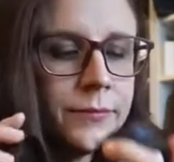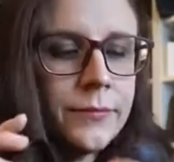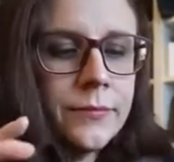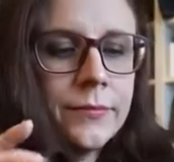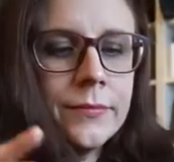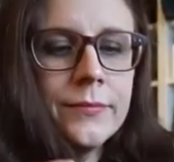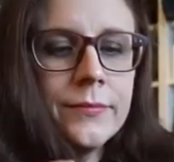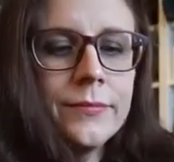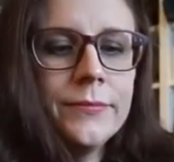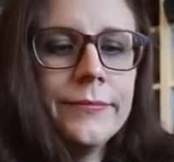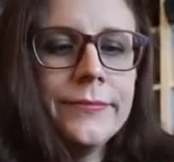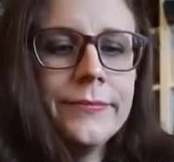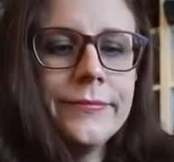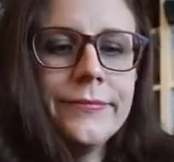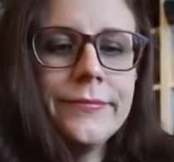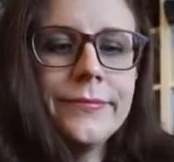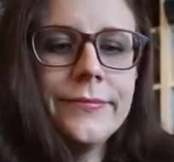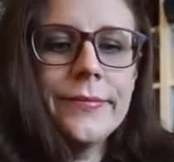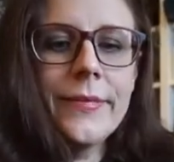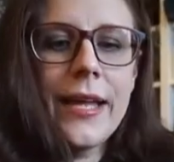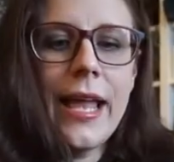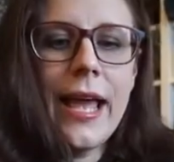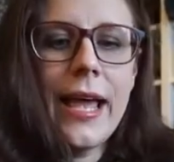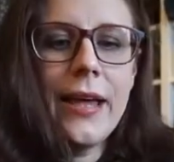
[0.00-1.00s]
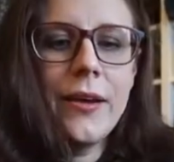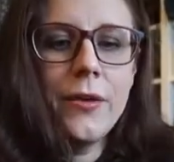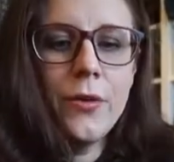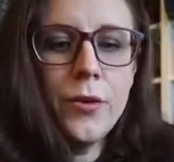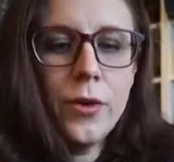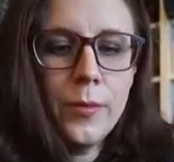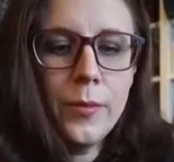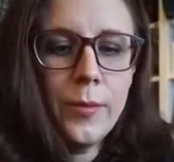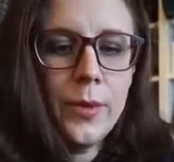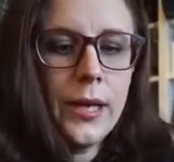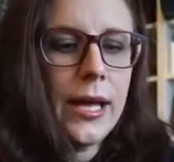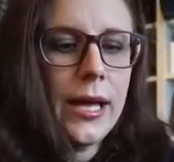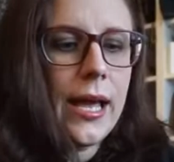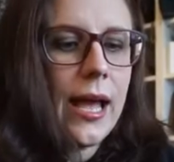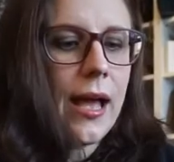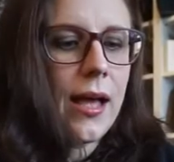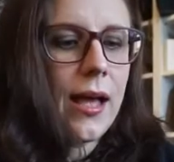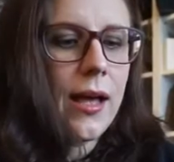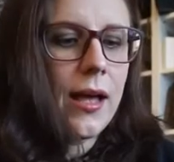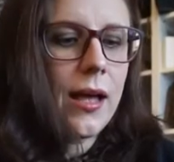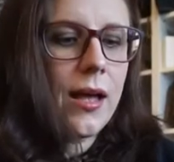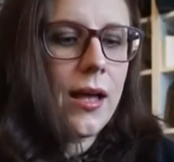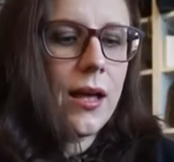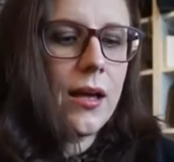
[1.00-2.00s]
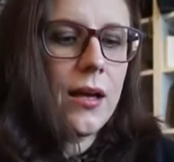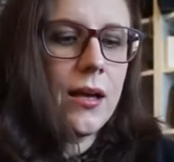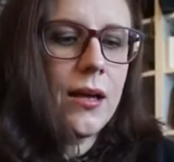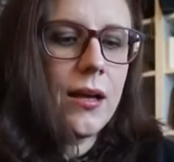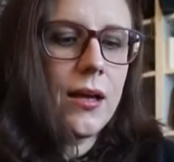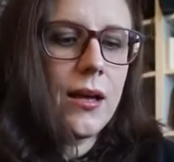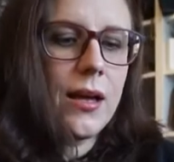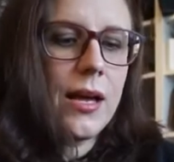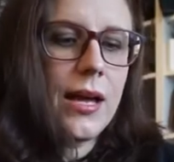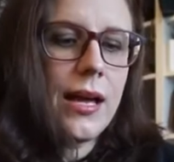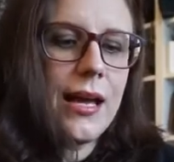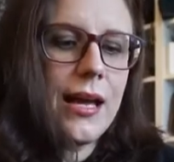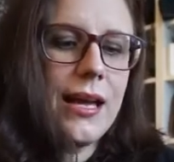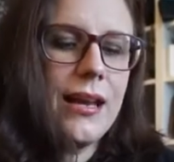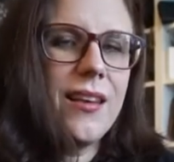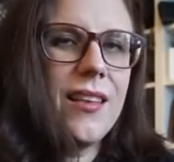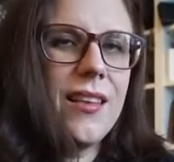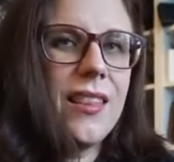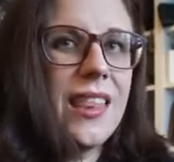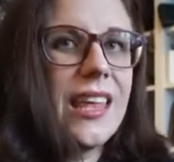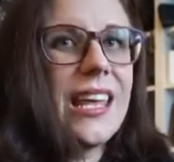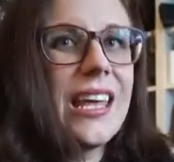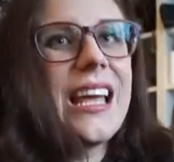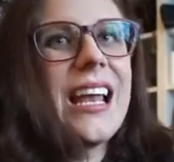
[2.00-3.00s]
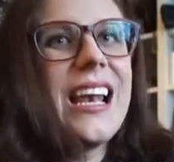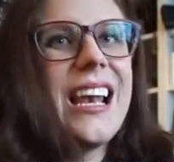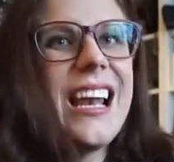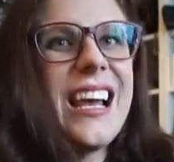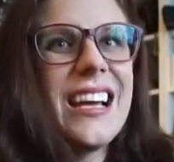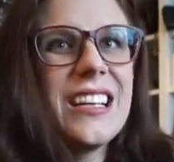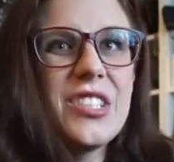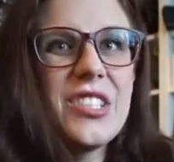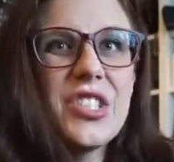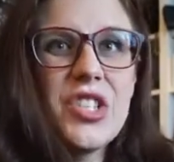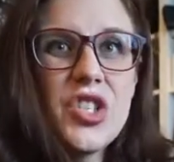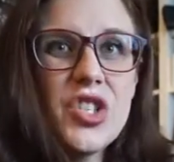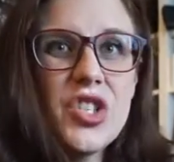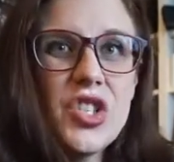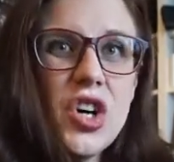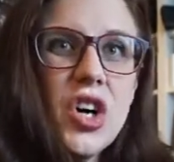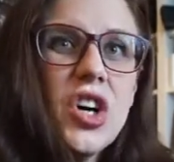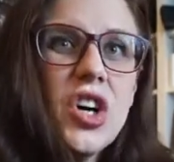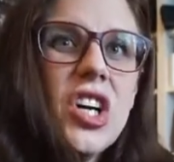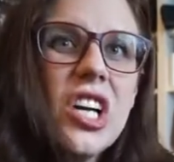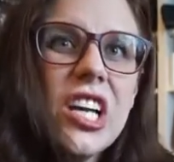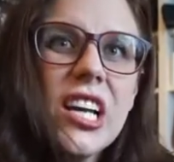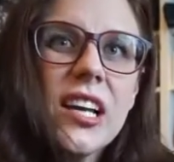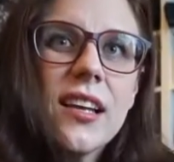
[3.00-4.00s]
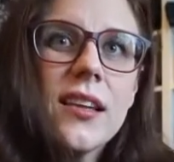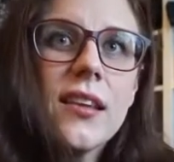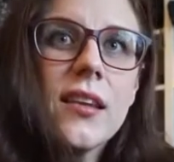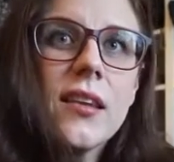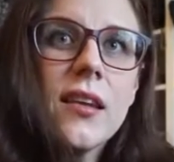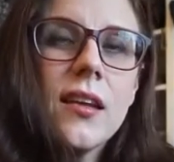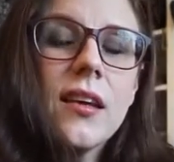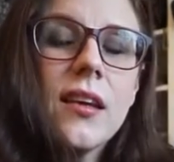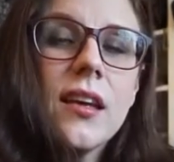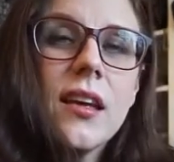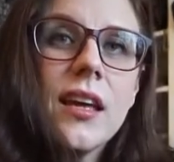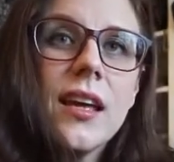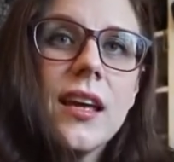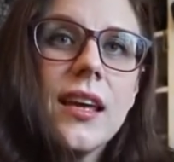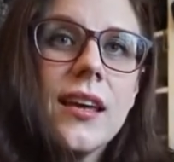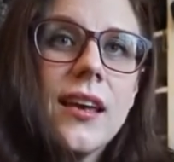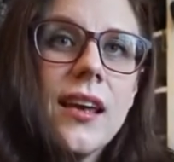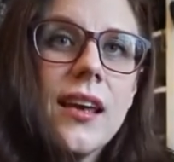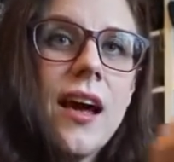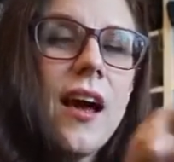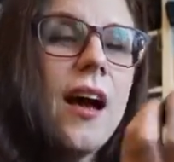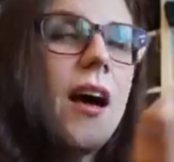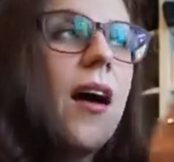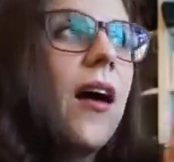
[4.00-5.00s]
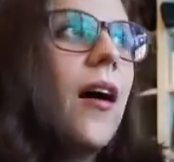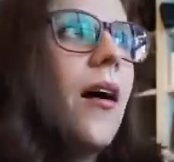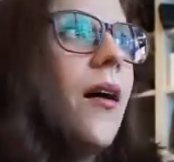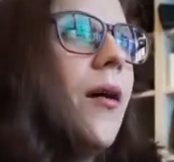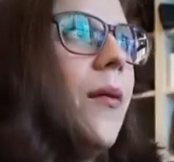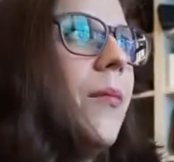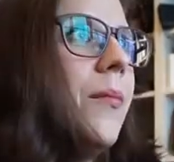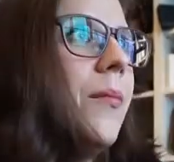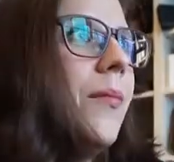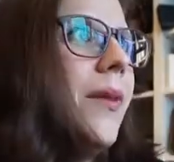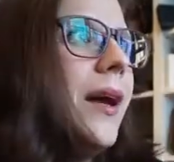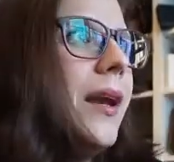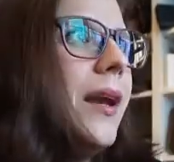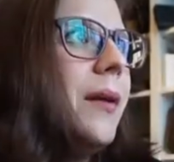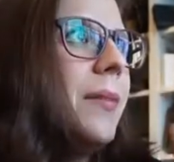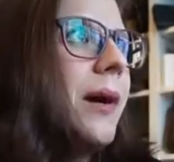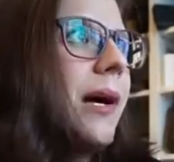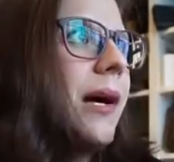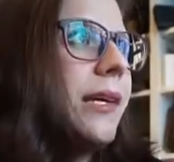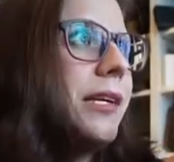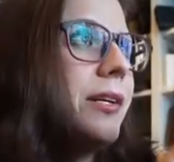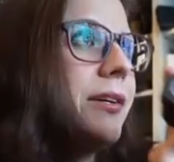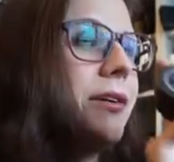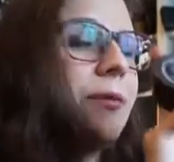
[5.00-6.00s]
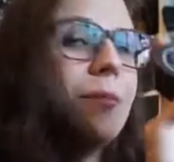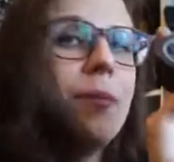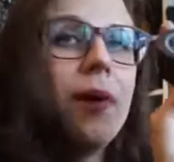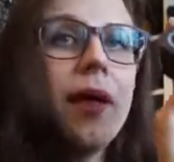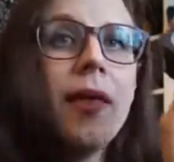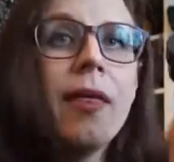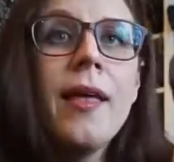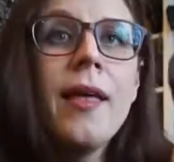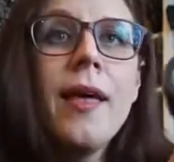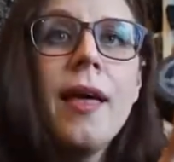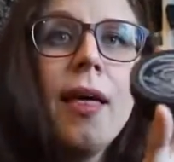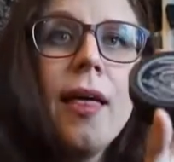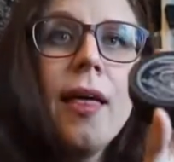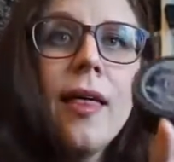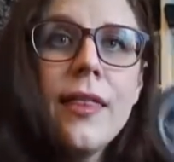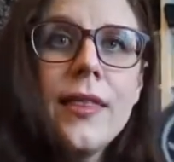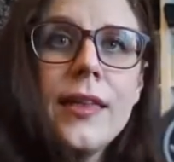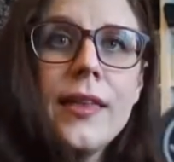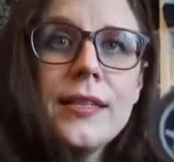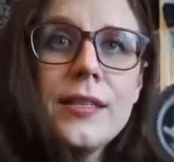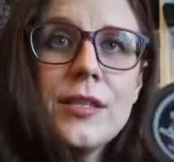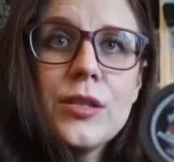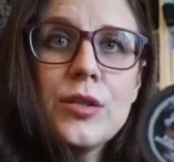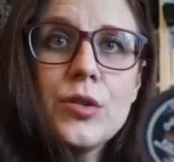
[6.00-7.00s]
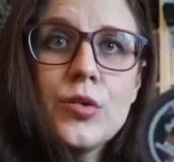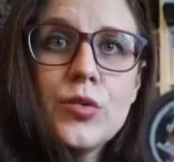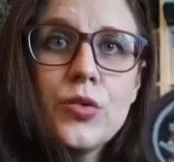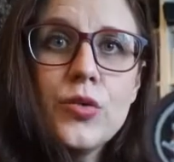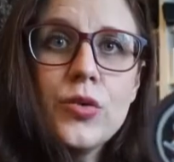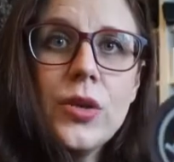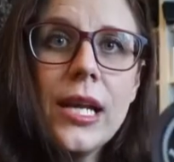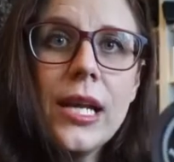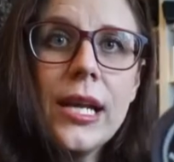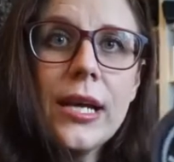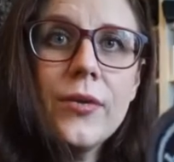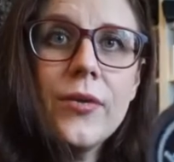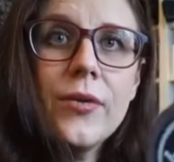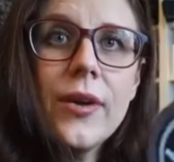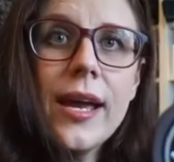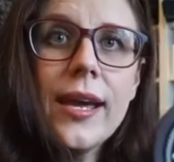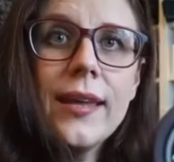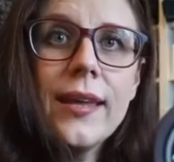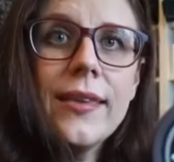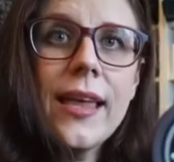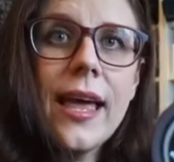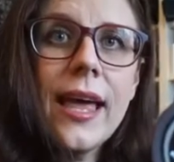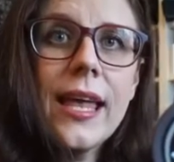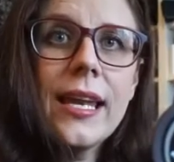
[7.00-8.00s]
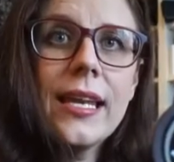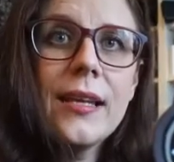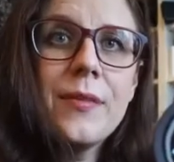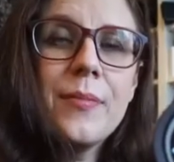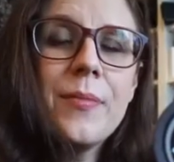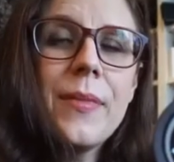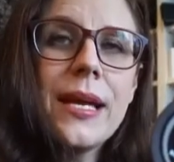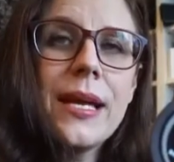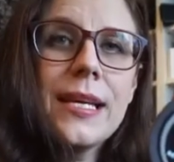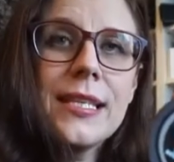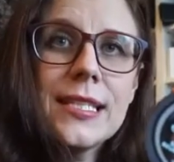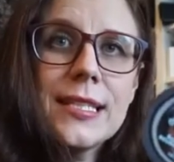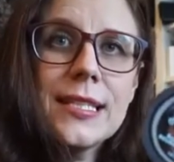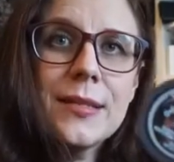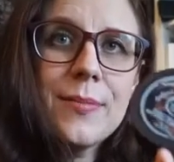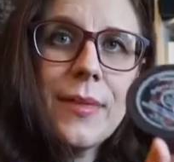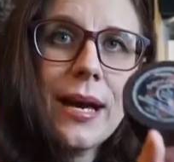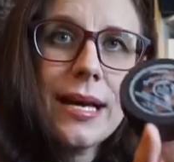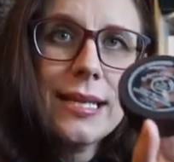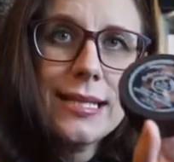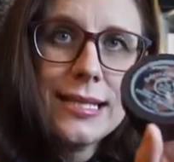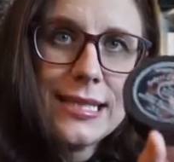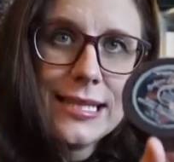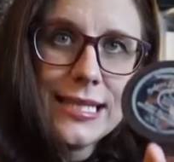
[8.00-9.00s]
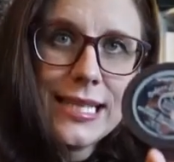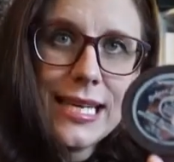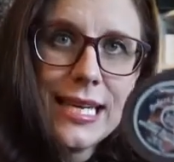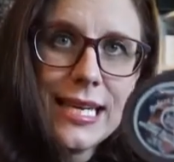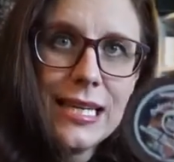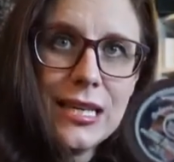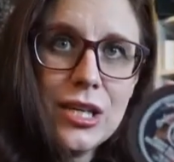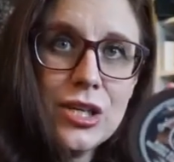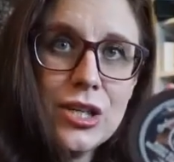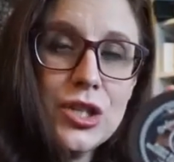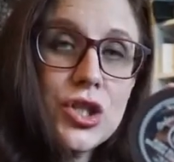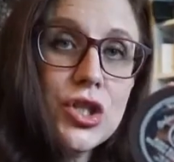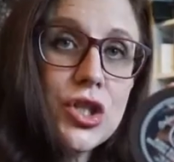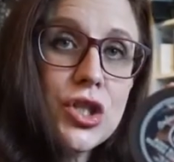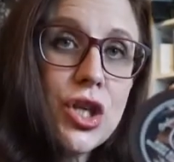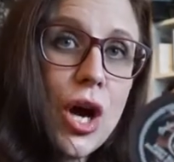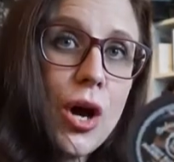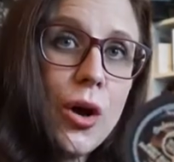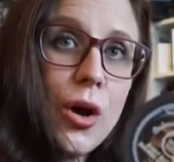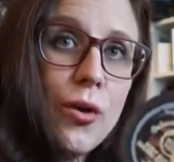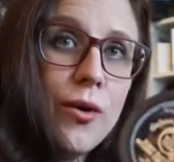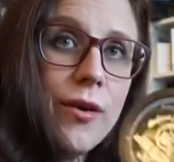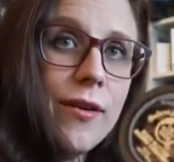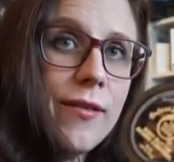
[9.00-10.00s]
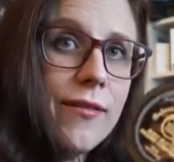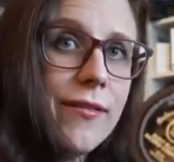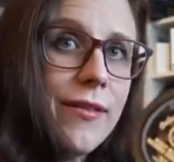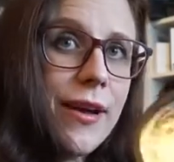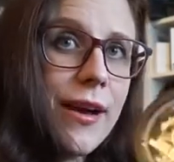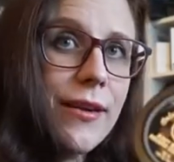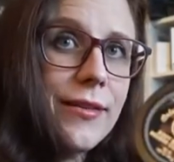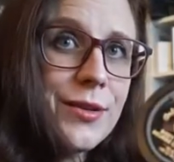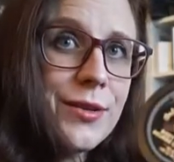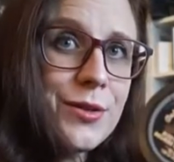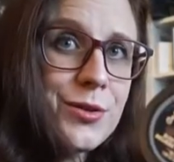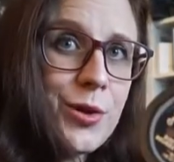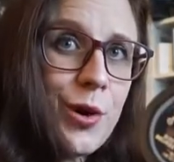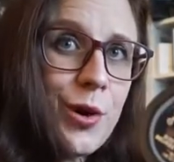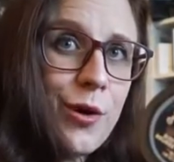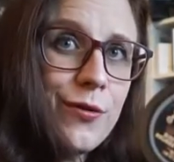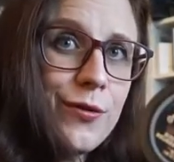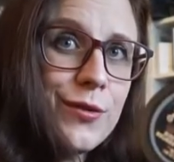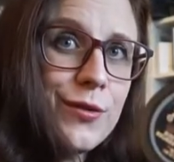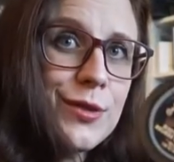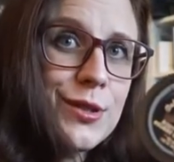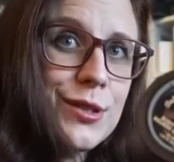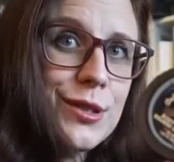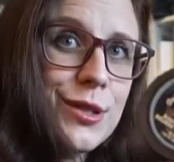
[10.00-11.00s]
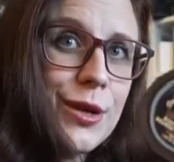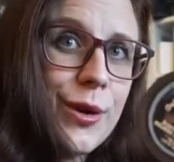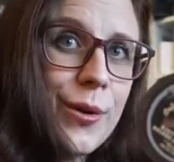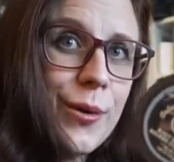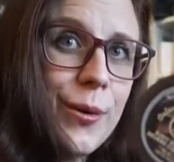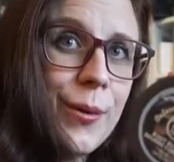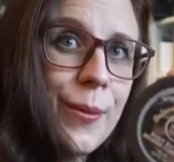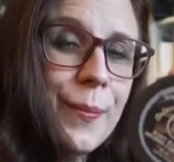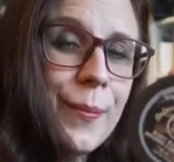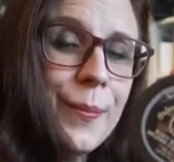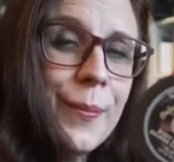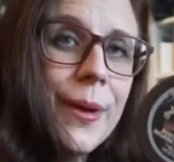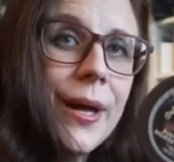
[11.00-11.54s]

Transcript: Mm, normally I don't think I like chocolate in a body butter but this is really great and it makes my skin so very soft so